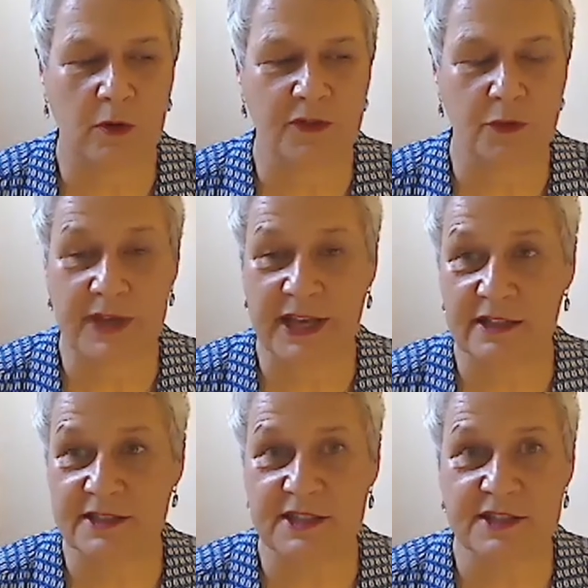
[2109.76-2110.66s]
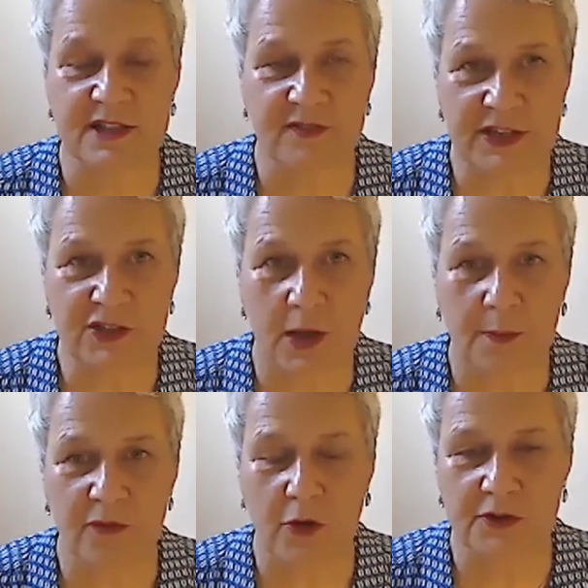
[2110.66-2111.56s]
reality TV type
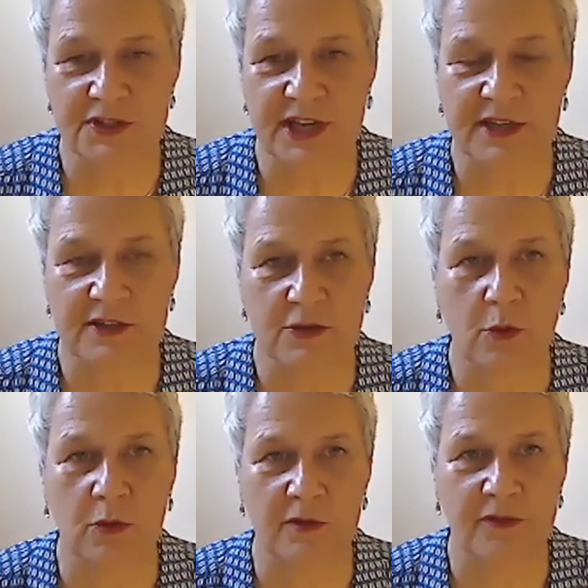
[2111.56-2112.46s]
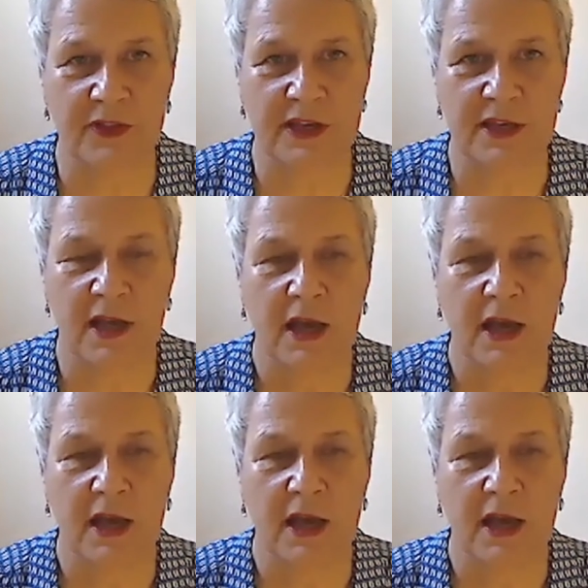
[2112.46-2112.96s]
of content, all of the